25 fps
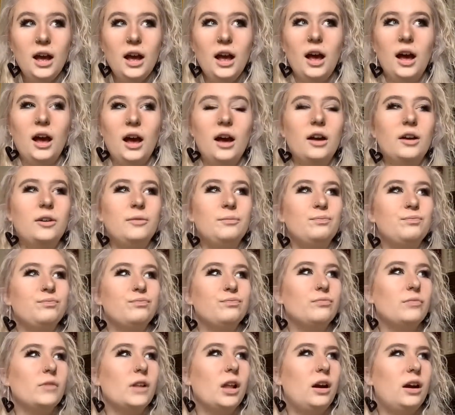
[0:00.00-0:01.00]

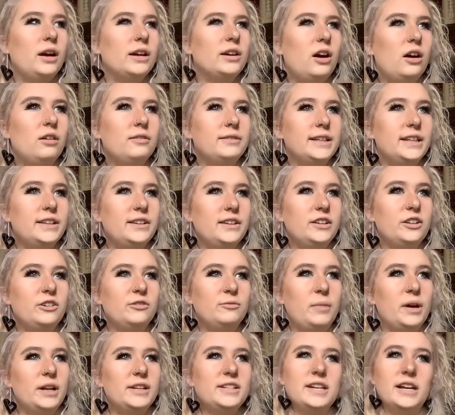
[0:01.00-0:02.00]
Um, I can't really think of
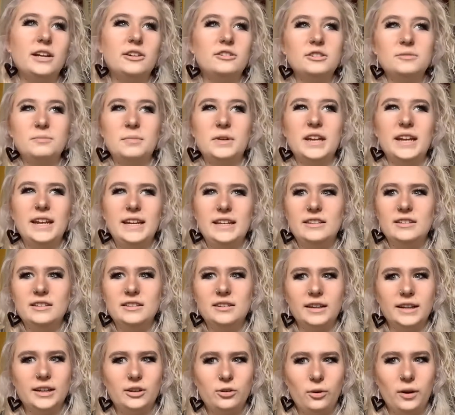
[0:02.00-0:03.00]
much else, but it is
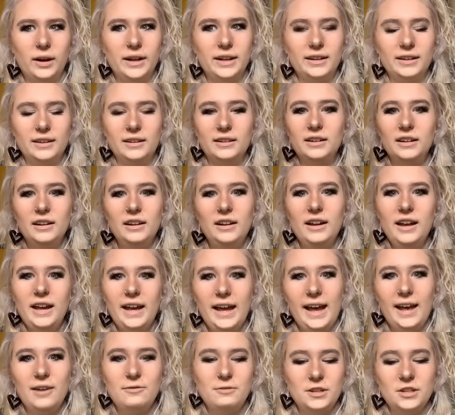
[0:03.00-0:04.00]
like quite a
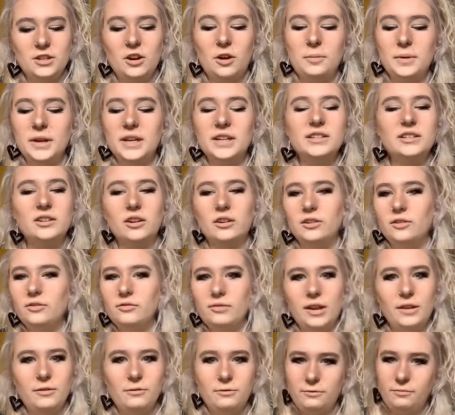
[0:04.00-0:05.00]
heavy topic. So
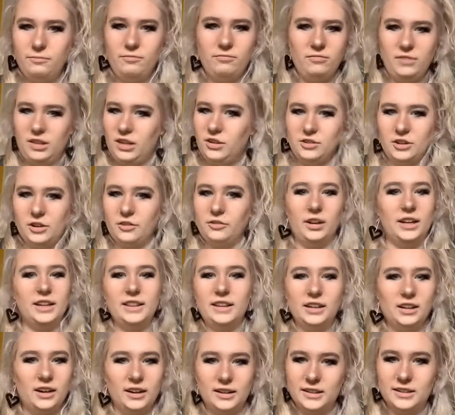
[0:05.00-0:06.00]
if you don't like
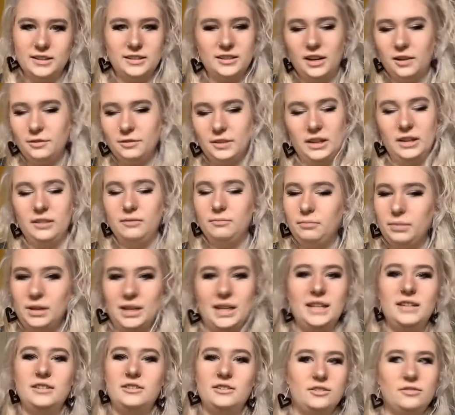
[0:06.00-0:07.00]
that kind of stuff, then
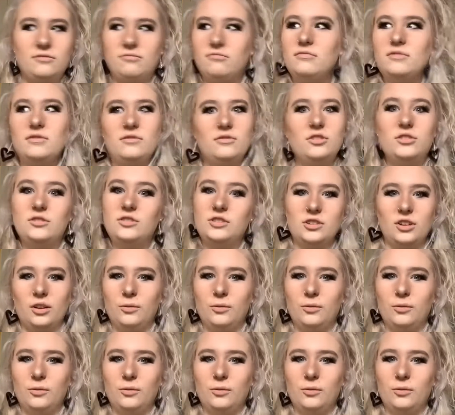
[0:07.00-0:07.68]
please stop